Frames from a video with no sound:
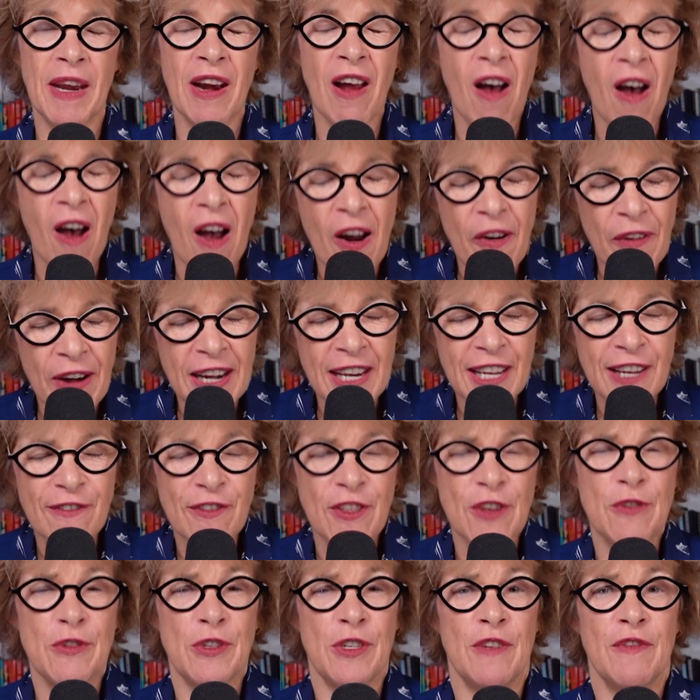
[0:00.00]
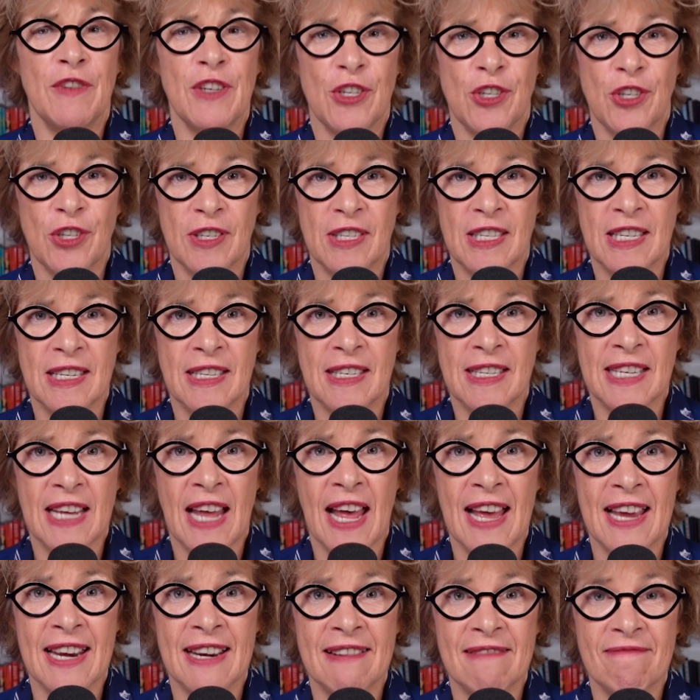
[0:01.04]
And are any of those divisions
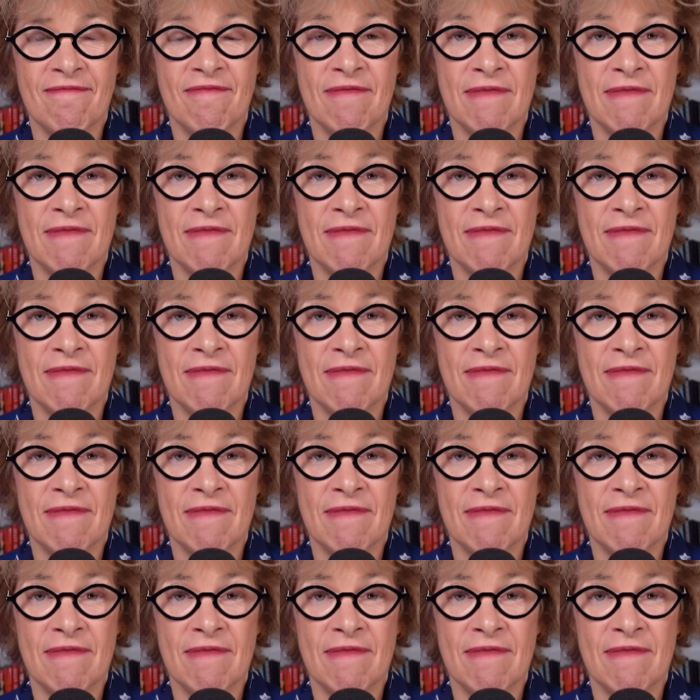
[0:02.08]
inside